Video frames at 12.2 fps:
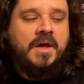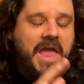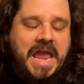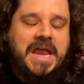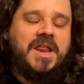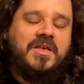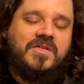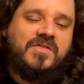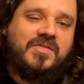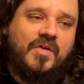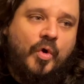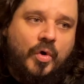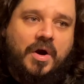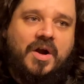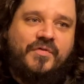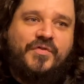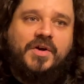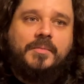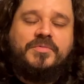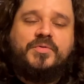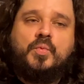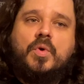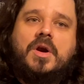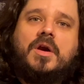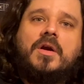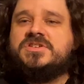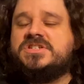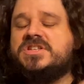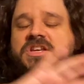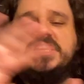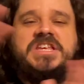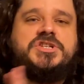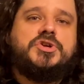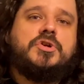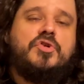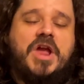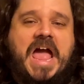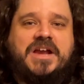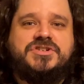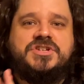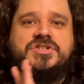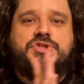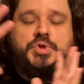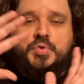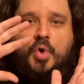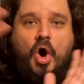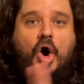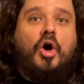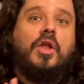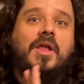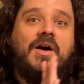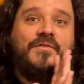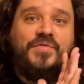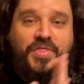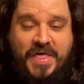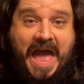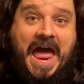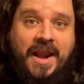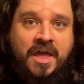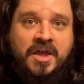80s horror films were just a knee-jerk reaction to all of that.